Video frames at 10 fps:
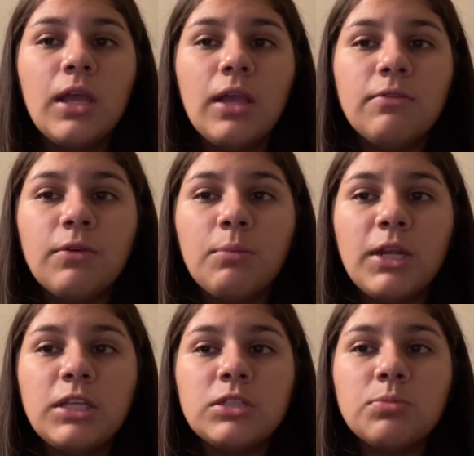for
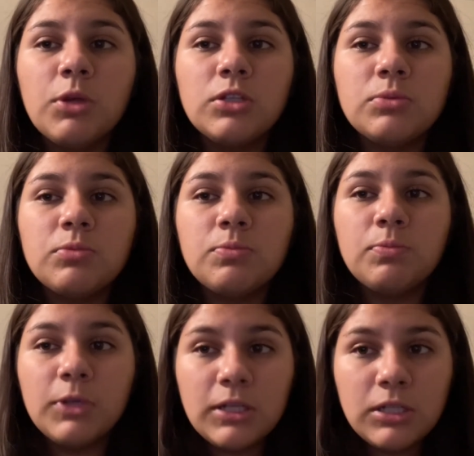many small
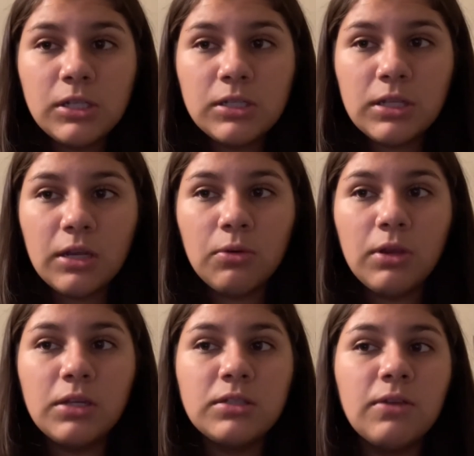species and
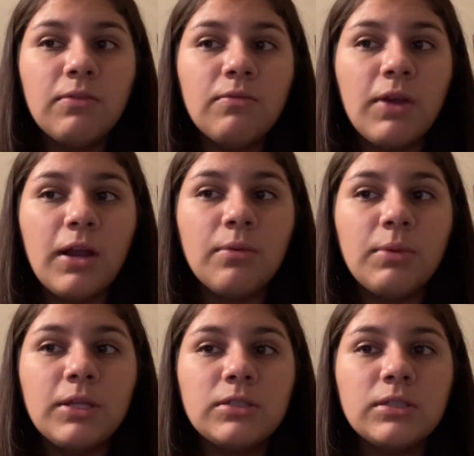create a safe
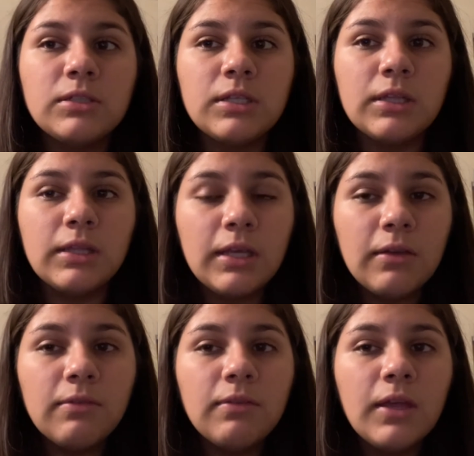environment to
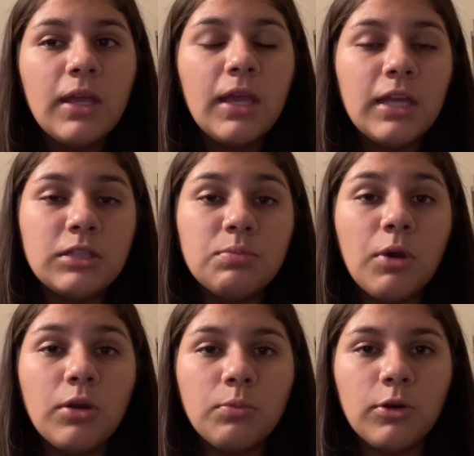live and
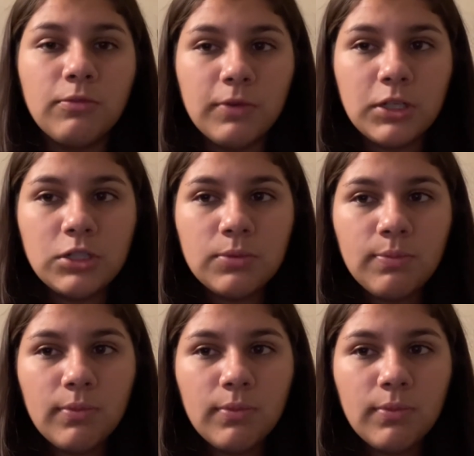spawn more fish.